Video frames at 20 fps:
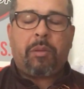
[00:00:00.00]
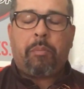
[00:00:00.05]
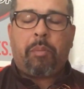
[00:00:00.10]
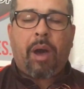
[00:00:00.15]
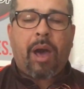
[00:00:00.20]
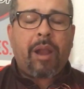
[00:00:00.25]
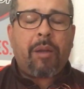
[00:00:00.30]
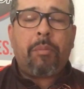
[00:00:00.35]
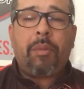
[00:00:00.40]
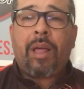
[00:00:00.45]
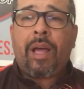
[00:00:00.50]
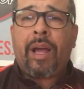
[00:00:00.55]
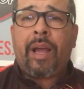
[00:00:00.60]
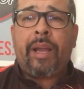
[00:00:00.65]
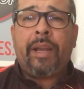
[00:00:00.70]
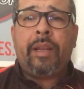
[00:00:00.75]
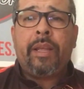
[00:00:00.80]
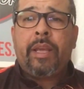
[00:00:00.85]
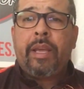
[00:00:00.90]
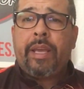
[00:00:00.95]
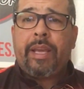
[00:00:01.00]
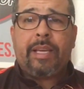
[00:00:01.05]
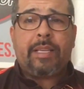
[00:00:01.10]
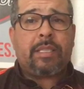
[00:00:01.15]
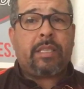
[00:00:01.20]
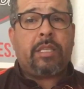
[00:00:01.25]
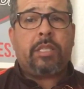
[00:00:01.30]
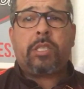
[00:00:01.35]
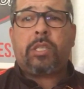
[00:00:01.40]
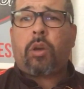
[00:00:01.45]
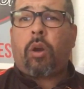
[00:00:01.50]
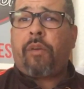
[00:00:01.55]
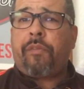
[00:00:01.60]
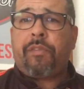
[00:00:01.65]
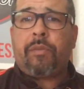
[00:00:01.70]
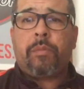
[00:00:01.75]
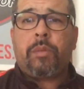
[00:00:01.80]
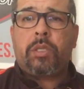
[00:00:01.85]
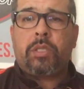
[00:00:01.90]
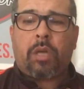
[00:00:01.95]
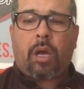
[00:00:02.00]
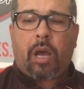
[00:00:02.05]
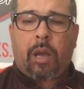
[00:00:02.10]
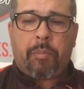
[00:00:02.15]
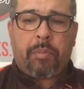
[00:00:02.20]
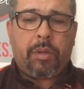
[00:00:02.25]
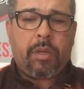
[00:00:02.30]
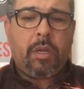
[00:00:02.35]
bottom line is, let's start from the top.